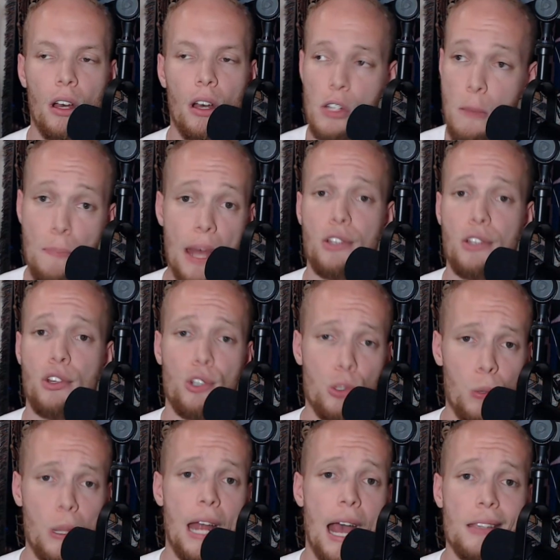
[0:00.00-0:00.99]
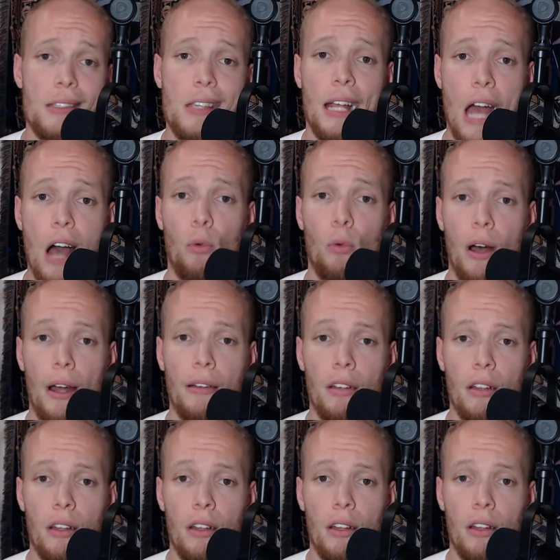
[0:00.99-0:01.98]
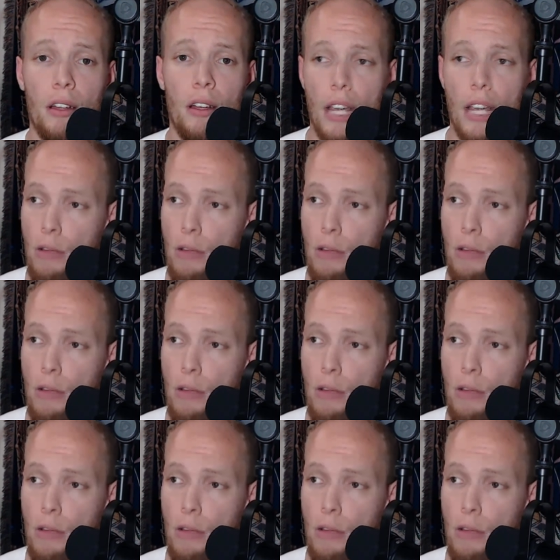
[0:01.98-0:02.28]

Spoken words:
Well, you bet your sweet ass I got one. And it was